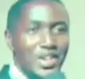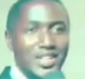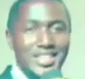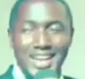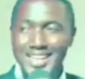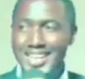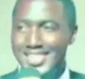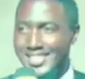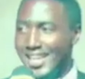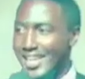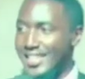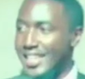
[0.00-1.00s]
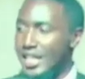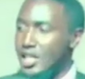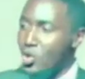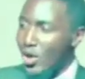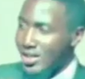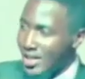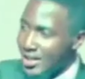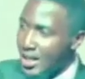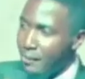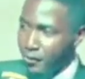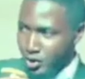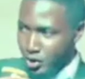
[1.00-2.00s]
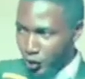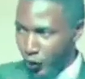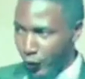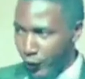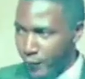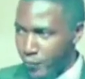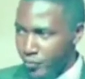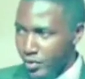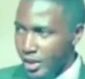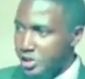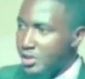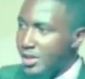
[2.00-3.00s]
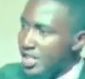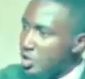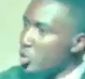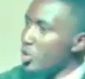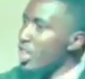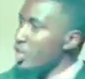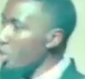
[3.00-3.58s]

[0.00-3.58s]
understand that there was a depth to you that you just couldn't go